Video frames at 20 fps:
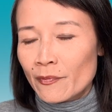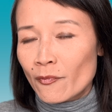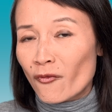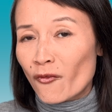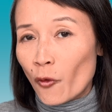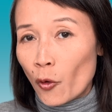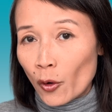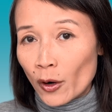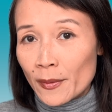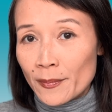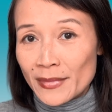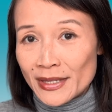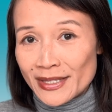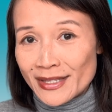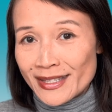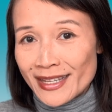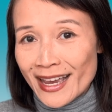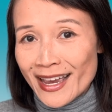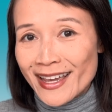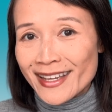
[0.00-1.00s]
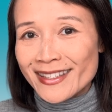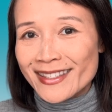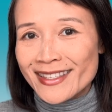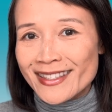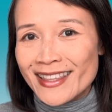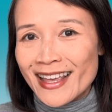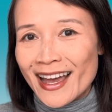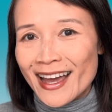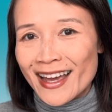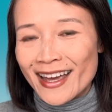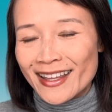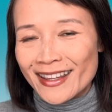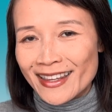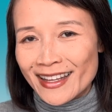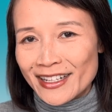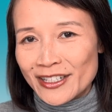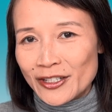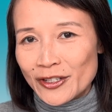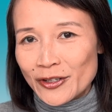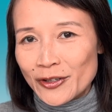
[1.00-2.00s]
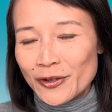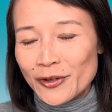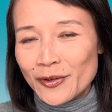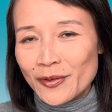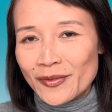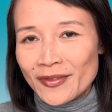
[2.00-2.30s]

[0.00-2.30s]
4 mistakes that they do